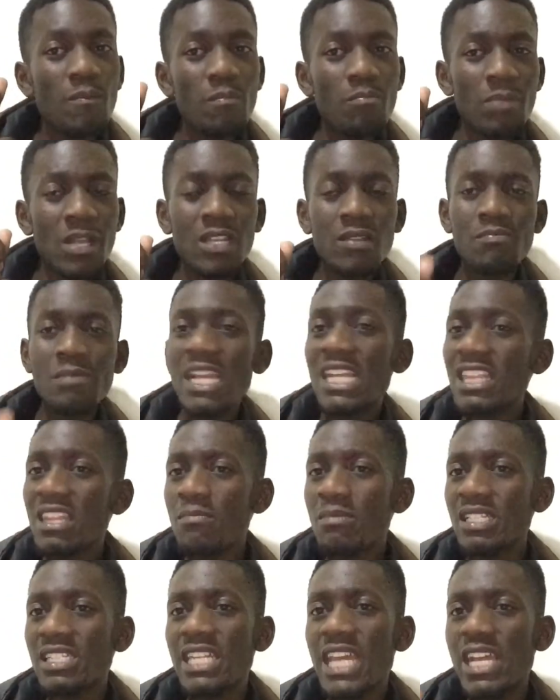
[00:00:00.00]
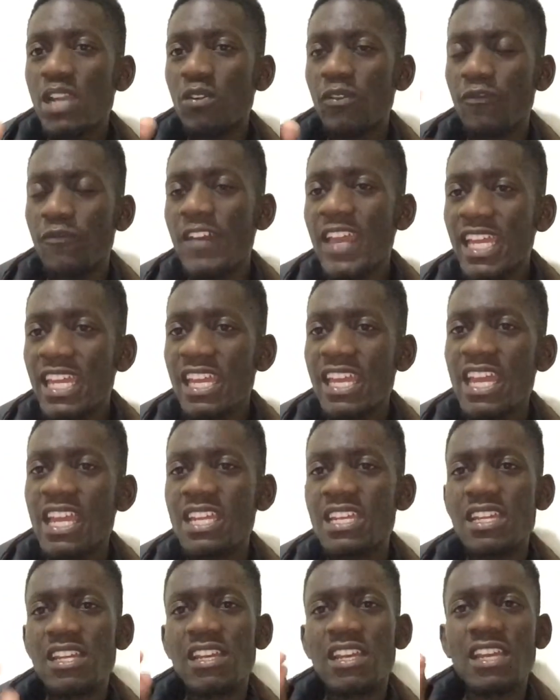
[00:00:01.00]
But make the mistake of faking
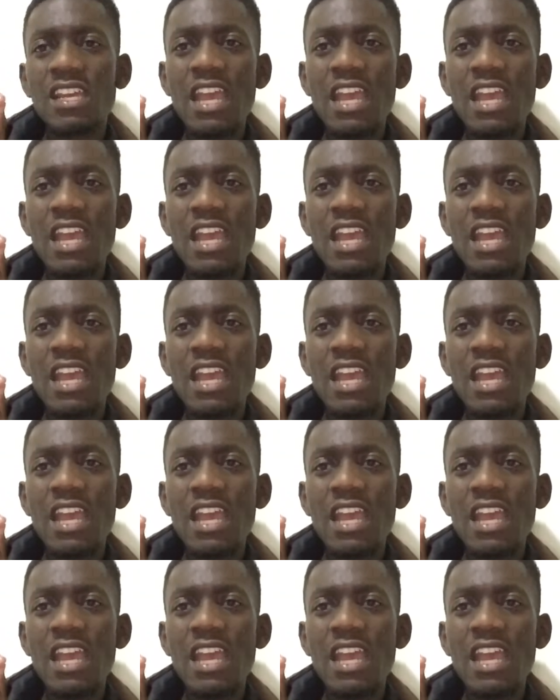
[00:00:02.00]
it